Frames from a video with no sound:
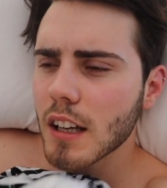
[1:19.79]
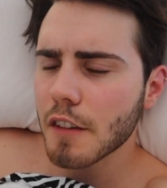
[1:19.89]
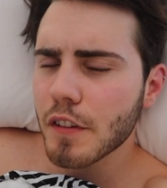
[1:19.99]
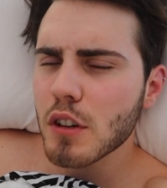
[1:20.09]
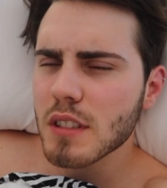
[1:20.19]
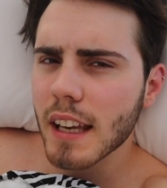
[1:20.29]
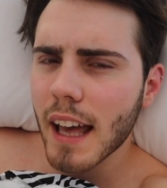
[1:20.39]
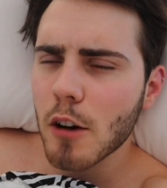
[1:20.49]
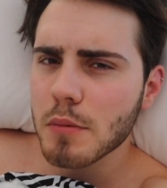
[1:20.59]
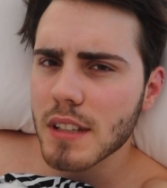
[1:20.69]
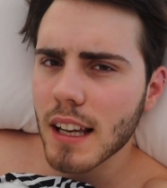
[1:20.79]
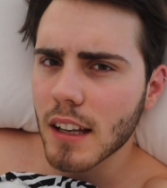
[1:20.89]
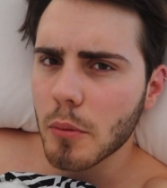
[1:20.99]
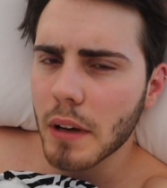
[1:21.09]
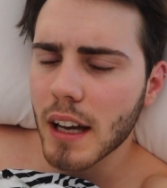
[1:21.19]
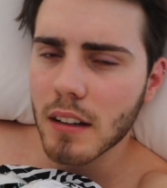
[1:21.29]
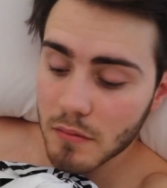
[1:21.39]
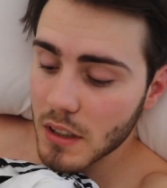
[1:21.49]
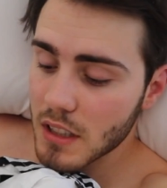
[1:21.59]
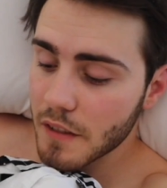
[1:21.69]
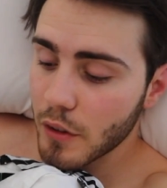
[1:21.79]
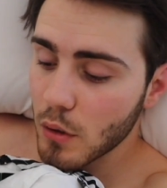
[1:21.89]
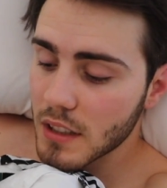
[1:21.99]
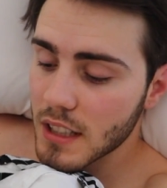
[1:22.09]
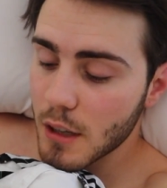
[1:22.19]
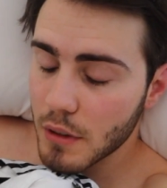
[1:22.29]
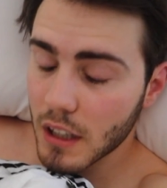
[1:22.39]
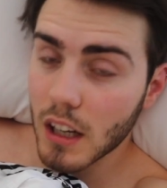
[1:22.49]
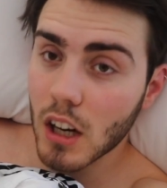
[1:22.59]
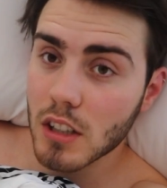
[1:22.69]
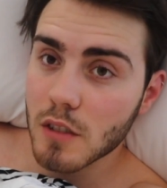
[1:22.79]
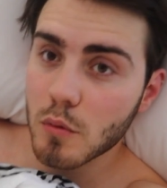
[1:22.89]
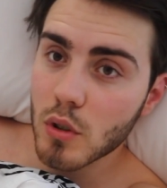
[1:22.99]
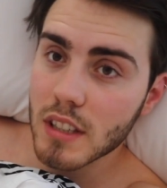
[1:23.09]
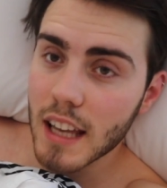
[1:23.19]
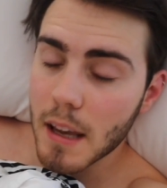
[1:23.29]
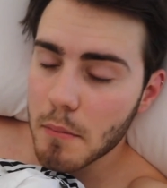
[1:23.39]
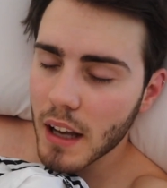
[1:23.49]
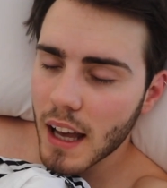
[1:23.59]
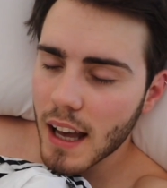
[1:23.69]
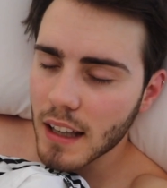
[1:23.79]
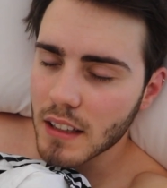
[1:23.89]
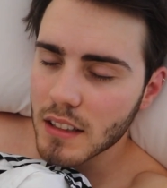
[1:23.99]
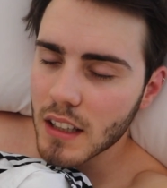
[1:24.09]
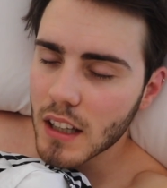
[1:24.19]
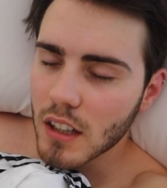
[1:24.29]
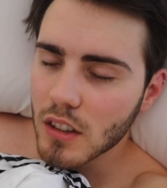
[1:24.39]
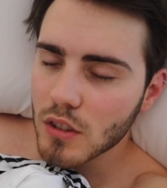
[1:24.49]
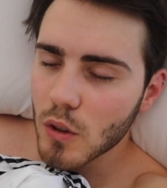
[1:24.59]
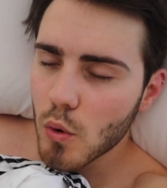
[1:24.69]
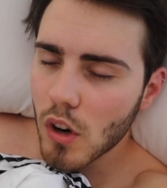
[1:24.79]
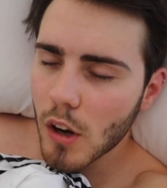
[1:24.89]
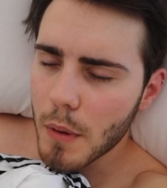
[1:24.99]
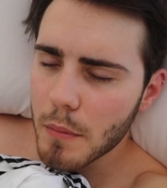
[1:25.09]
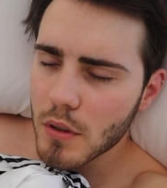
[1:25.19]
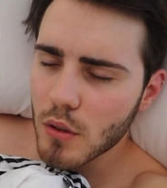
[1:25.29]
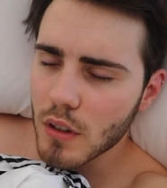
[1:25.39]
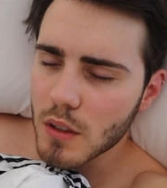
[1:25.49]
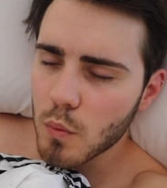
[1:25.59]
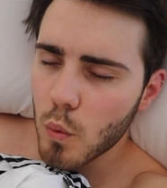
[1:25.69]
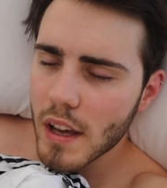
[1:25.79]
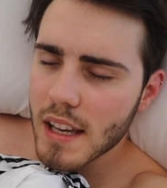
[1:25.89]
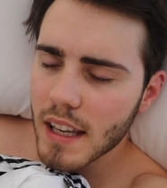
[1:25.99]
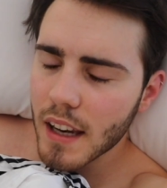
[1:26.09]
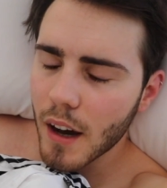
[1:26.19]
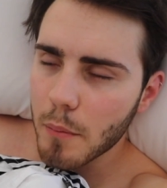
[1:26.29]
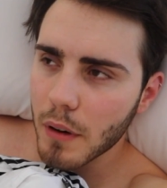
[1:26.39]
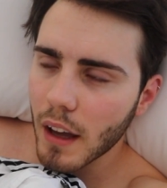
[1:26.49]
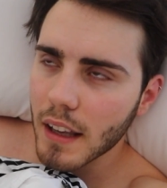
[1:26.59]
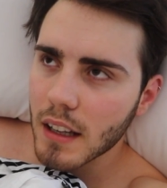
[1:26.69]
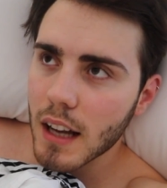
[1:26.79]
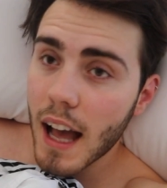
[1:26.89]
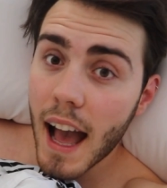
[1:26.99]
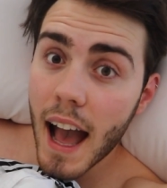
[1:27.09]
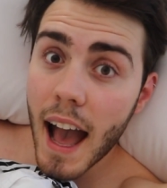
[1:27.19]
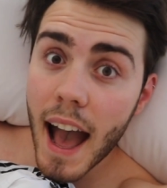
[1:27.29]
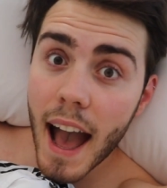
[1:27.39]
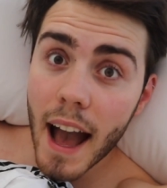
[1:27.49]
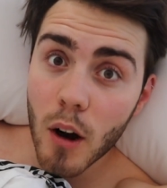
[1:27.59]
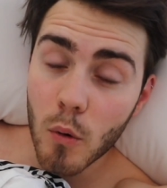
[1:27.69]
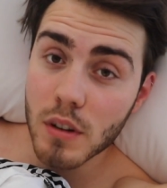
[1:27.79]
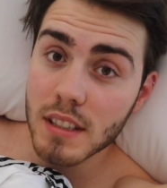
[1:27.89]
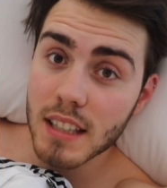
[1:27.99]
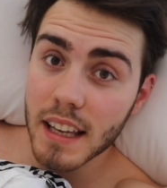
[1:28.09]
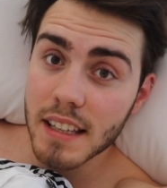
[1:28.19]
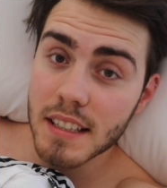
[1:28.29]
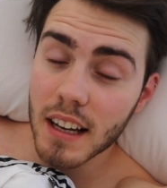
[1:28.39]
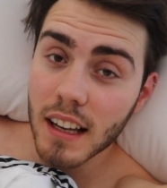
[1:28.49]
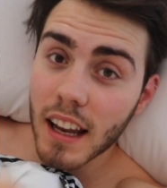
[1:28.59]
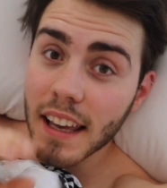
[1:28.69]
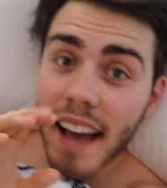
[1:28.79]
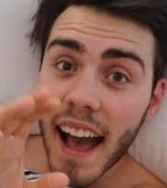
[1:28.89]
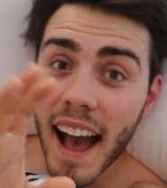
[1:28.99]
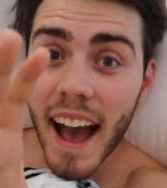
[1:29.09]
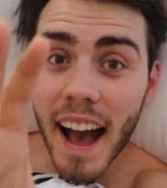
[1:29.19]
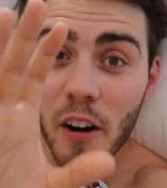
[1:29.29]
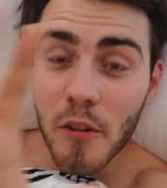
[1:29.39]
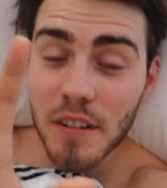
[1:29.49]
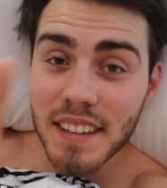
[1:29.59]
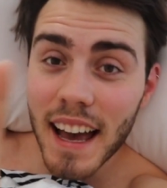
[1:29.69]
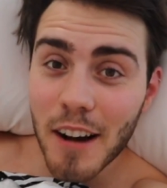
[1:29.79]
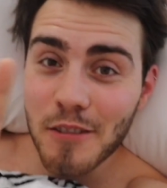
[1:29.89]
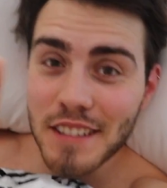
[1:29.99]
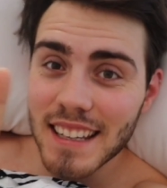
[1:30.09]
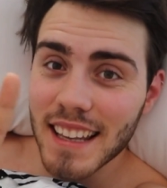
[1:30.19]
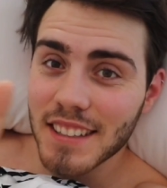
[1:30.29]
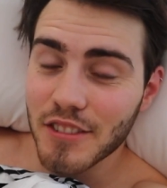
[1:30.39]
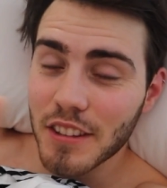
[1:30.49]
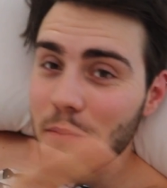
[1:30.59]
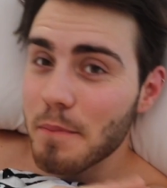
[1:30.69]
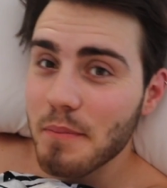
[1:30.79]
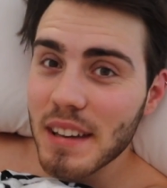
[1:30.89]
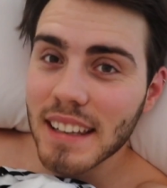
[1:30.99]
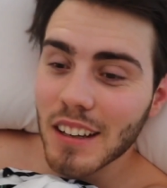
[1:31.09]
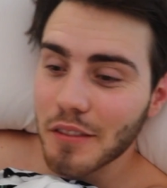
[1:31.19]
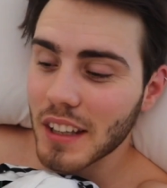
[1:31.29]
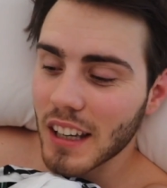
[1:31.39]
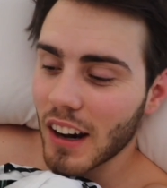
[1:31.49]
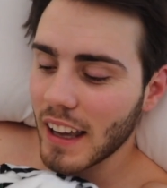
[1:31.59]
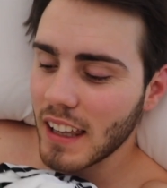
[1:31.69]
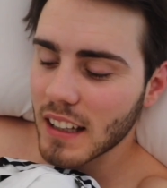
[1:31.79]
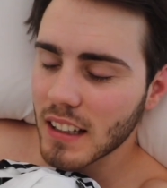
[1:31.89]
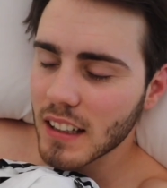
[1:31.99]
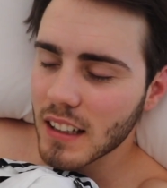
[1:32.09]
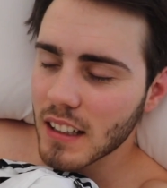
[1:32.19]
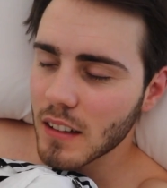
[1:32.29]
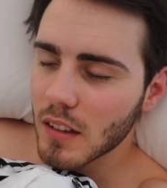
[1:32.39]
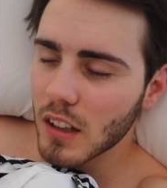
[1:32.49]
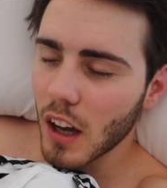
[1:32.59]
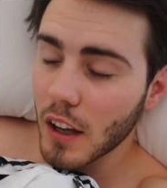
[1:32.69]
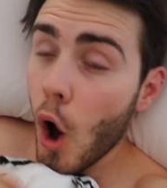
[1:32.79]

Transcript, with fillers: it feels like it helps it a little bit. Must have fallen asleep with a glass of water in my hand because all I remember doing is waking up like hours later, like hours, hours later in the middle of the night like